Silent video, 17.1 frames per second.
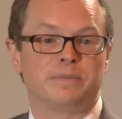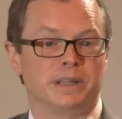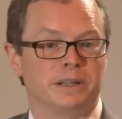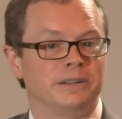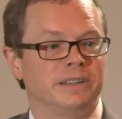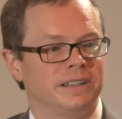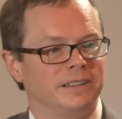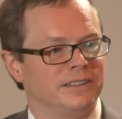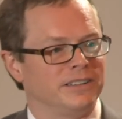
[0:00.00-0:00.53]

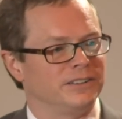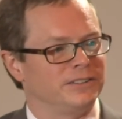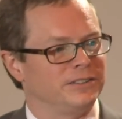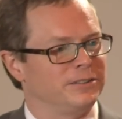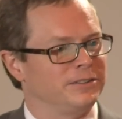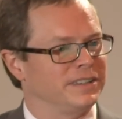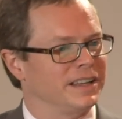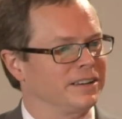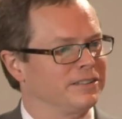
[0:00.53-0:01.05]
million
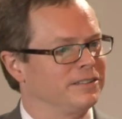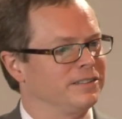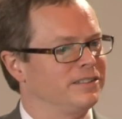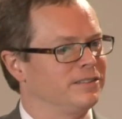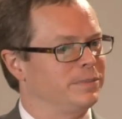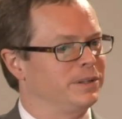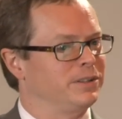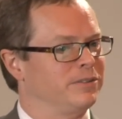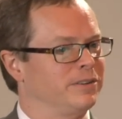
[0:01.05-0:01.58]
tissue sections
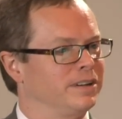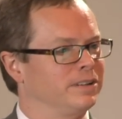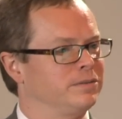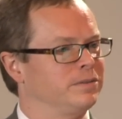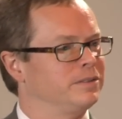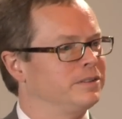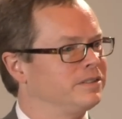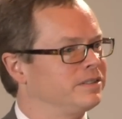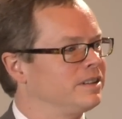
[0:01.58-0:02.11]
have been
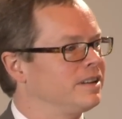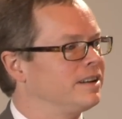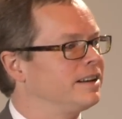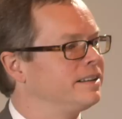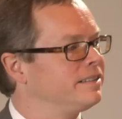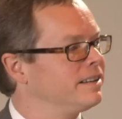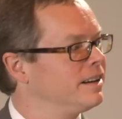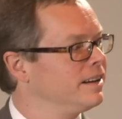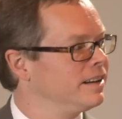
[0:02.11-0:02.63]
transferred to
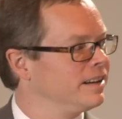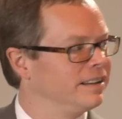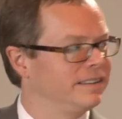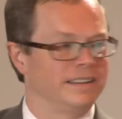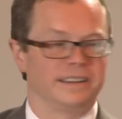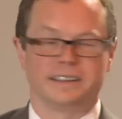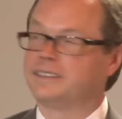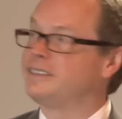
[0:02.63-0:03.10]
slides at the